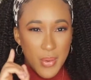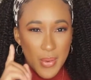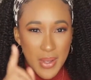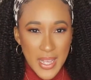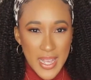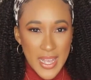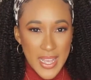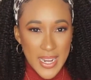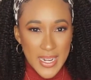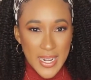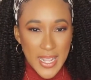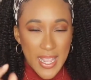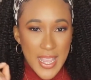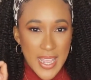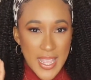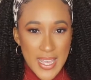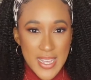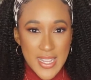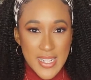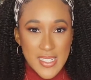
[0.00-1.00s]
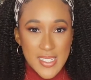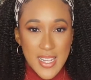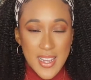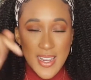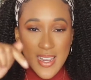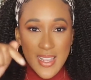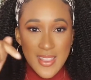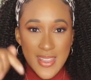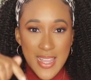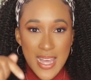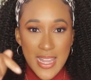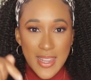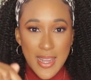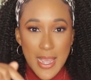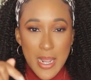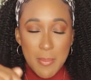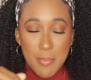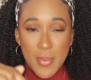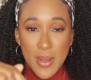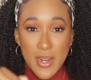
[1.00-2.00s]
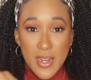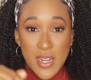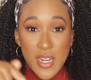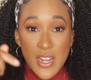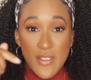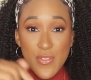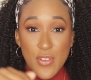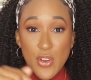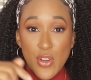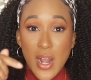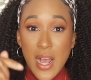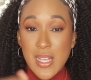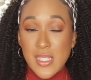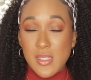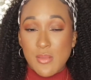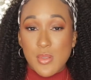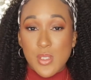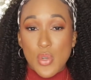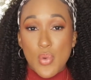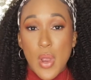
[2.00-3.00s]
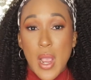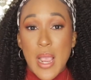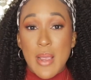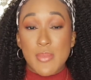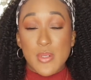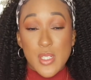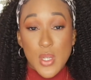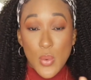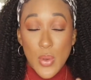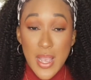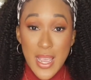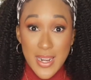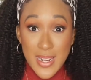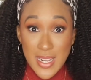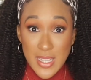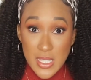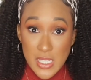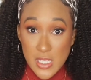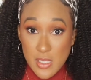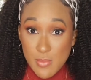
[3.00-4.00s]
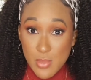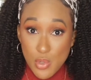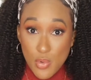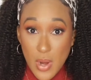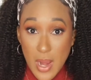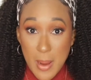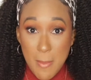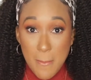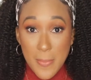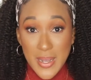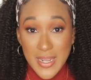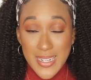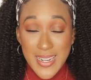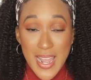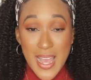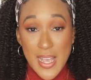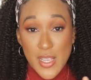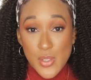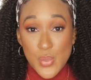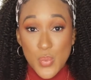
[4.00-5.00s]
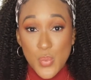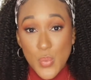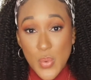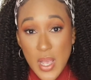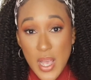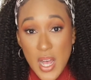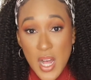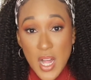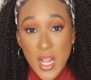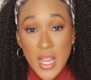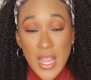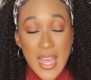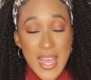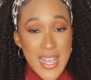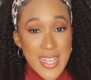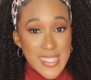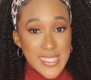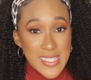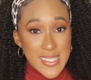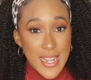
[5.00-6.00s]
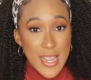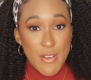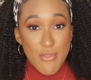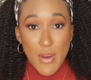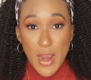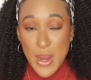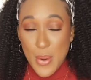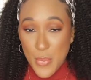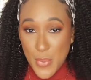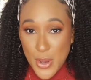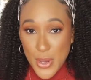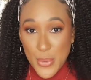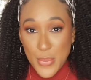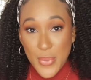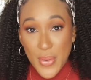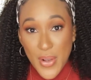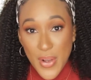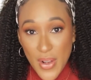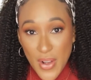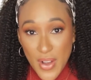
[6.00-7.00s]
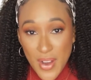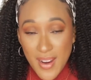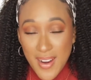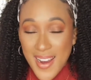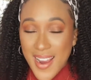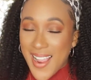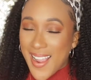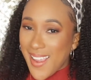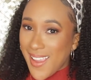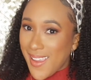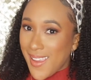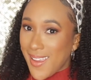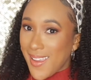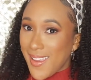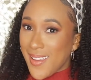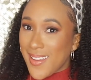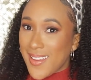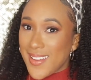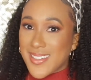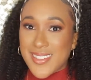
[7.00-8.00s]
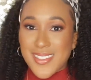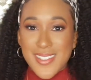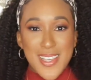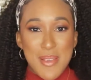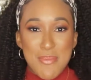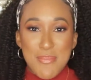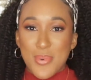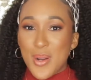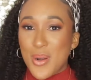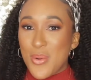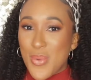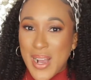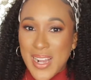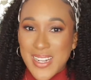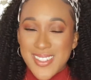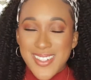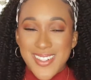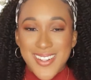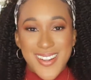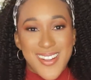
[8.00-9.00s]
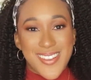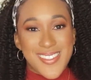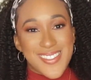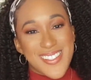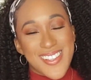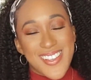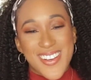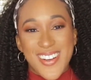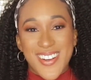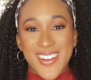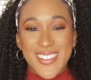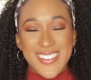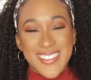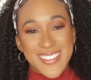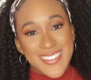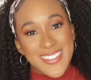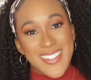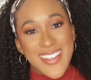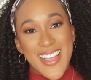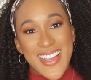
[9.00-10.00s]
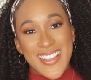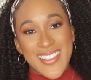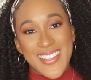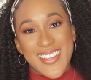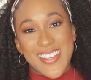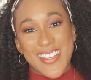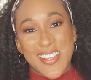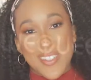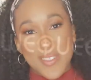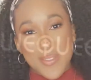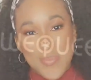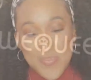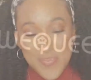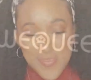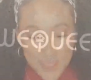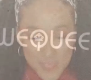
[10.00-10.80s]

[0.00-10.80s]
go ahead and hit that like button. If you're not subscribed, go ahead and hit the subscribe button as well. Stay right where you are and keep on watching, and I'll see y'all at the end.